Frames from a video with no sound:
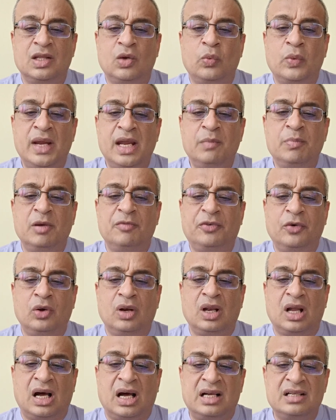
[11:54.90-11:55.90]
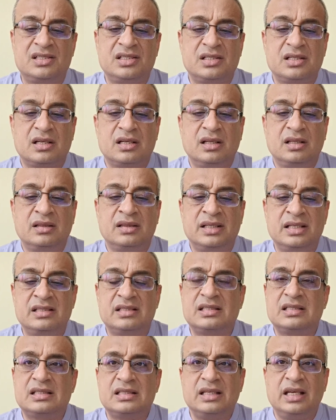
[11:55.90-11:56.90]
in the week before last,
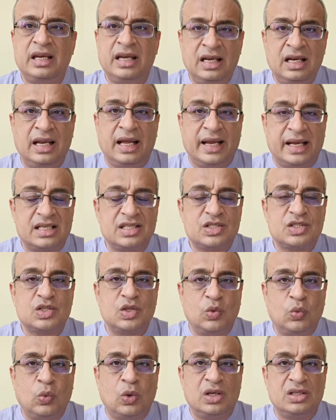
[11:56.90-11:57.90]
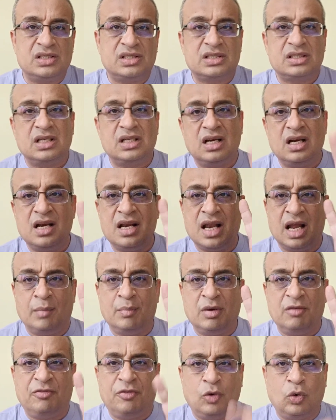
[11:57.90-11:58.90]
this index was
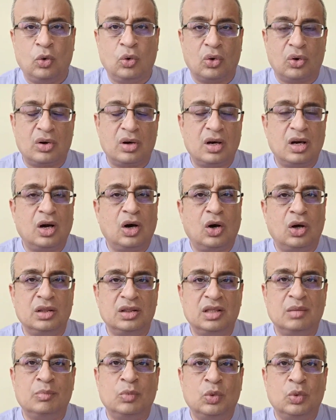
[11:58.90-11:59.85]
number four on the